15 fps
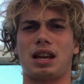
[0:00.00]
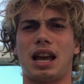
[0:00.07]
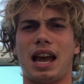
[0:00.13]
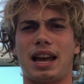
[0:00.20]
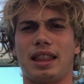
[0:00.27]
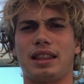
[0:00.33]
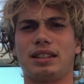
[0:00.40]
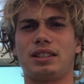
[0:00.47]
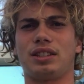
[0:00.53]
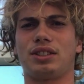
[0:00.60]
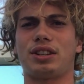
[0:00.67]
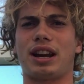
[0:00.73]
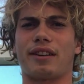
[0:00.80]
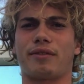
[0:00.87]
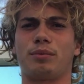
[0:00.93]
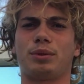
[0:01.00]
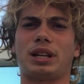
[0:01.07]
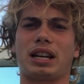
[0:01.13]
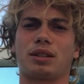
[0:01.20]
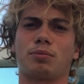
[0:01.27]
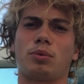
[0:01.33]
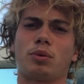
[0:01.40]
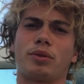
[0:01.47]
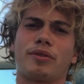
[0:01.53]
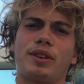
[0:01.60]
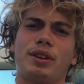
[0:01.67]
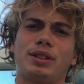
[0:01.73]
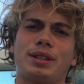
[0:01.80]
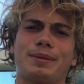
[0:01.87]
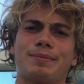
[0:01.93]
Hey, this is Jake from Jake's Board
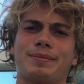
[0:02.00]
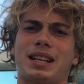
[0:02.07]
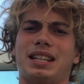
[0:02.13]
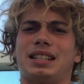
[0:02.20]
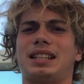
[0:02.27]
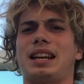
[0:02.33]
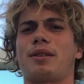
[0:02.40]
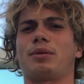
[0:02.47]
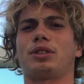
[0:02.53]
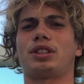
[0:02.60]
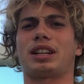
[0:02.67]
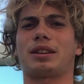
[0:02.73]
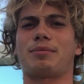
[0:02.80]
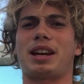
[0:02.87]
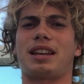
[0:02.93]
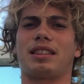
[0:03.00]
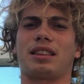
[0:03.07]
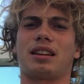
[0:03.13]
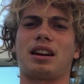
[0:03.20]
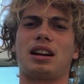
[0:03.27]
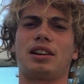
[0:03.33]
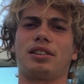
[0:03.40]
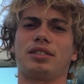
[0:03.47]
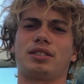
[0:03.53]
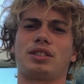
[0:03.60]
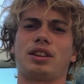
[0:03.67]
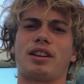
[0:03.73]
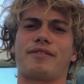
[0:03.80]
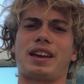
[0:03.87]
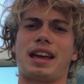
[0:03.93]
Reviews, and today we're checking out the Kaiola
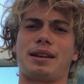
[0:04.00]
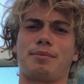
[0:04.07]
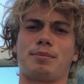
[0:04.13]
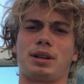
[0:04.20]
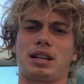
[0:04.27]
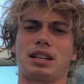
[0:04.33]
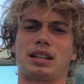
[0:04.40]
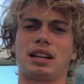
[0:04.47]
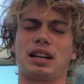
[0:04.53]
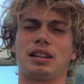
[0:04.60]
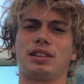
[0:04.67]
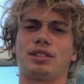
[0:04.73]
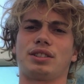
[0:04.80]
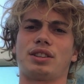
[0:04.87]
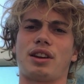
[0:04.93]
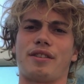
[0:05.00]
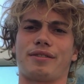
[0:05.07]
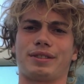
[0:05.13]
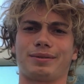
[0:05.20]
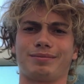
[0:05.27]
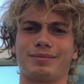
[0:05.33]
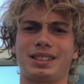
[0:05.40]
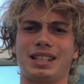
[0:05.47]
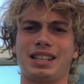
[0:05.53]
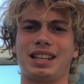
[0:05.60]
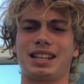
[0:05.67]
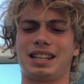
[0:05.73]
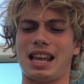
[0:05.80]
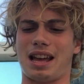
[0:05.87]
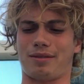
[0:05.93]
Surf Hat by Kaiola Surf.
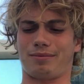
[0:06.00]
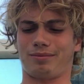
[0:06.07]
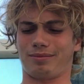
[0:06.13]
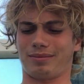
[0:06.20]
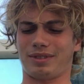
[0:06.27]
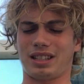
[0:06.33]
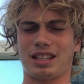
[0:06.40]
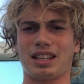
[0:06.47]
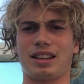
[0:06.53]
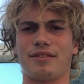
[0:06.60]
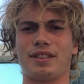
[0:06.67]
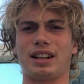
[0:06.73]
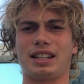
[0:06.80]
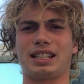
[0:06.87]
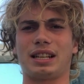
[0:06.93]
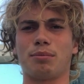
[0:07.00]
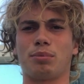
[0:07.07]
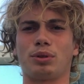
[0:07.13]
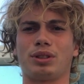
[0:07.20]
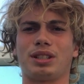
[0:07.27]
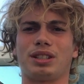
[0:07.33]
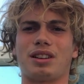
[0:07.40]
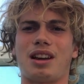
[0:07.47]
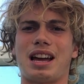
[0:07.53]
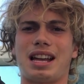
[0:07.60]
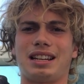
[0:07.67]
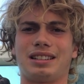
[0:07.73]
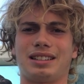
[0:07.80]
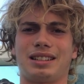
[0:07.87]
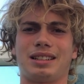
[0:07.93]
Now, very simple
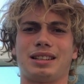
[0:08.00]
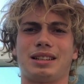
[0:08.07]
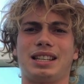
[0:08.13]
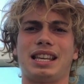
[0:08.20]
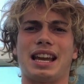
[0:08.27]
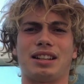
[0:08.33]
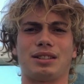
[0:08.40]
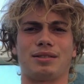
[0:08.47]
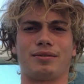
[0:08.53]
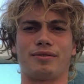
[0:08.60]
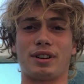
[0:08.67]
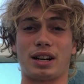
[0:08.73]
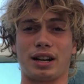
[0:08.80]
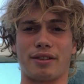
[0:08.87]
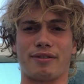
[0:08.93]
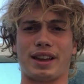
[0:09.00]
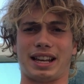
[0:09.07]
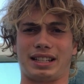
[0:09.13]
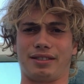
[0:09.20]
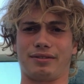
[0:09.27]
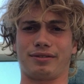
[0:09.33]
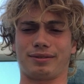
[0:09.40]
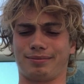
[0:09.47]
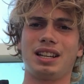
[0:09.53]
design, yet very effective.